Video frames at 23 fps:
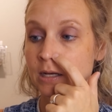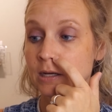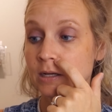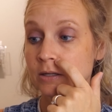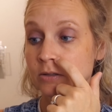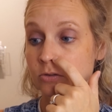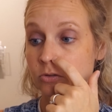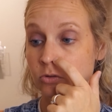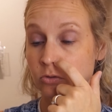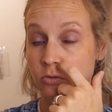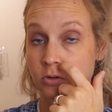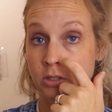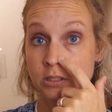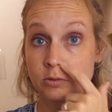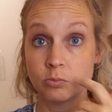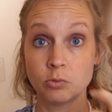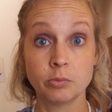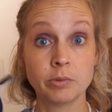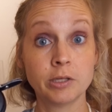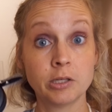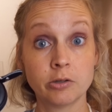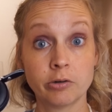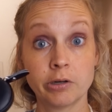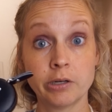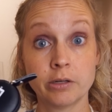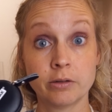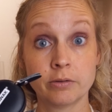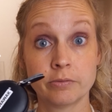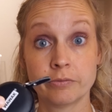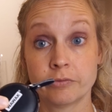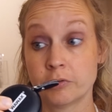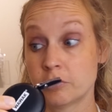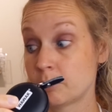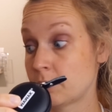So this will be
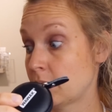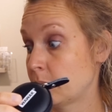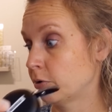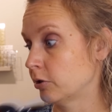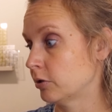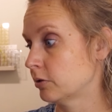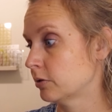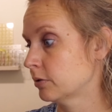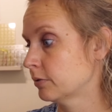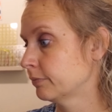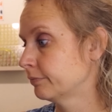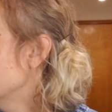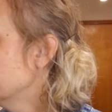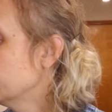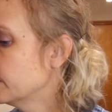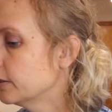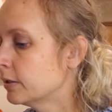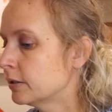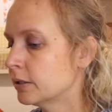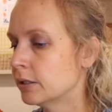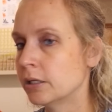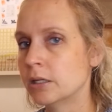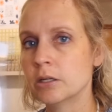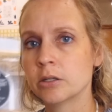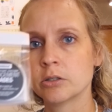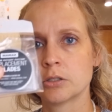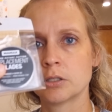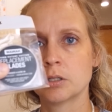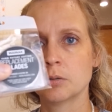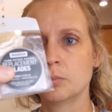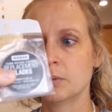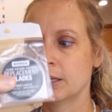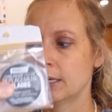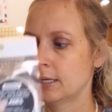great for my purse. Let's see, here's
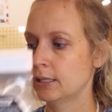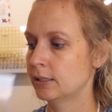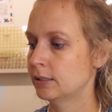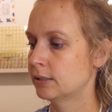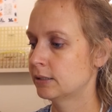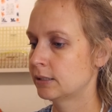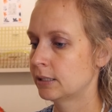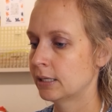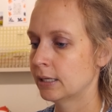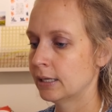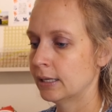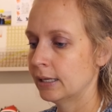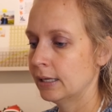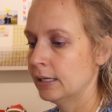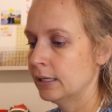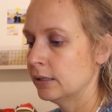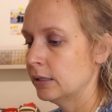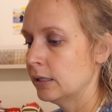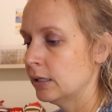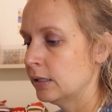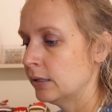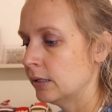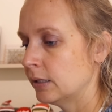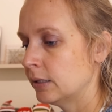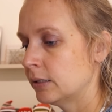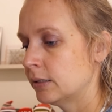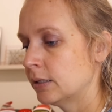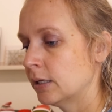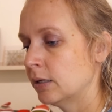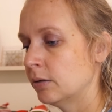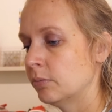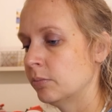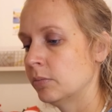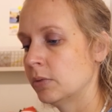the blades. And then they
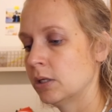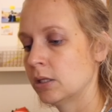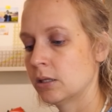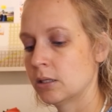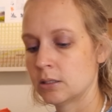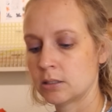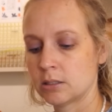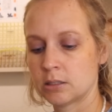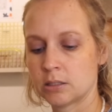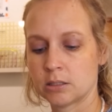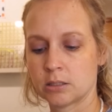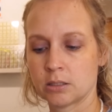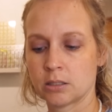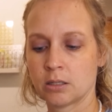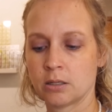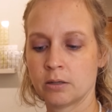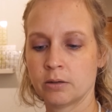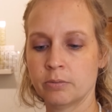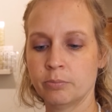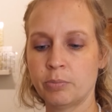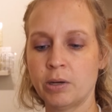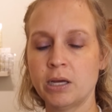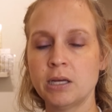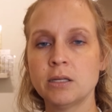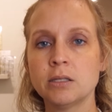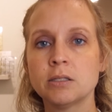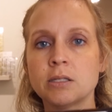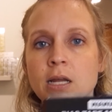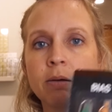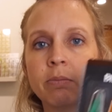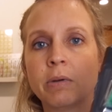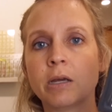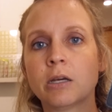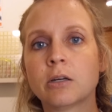sent me this bias
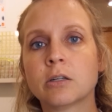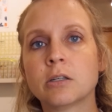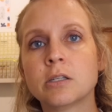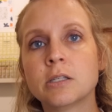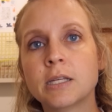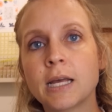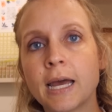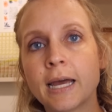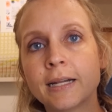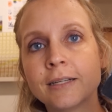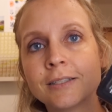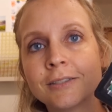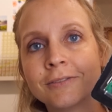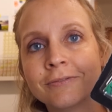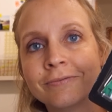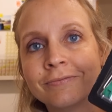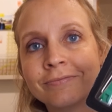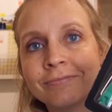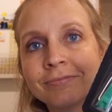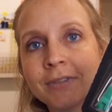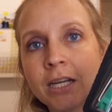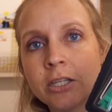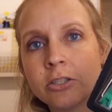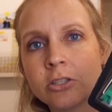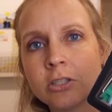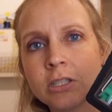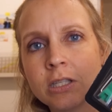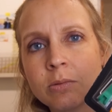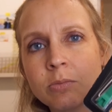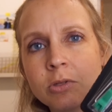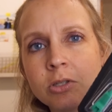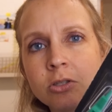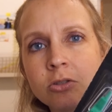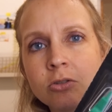tape maker set. I should
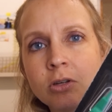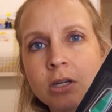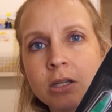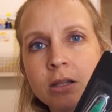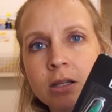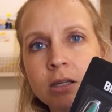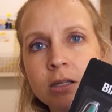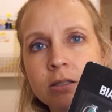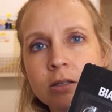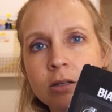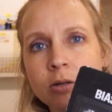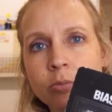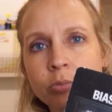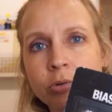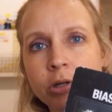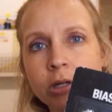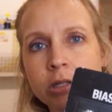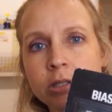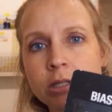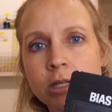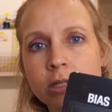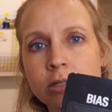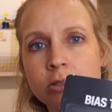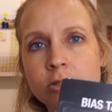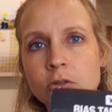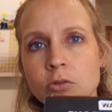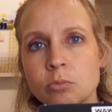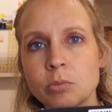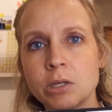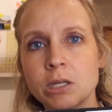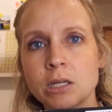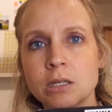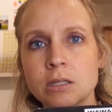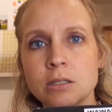demonstrate this on a project soon
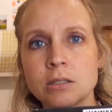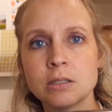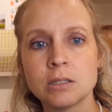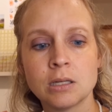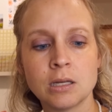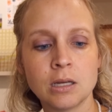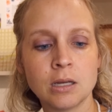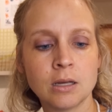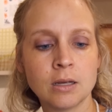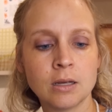because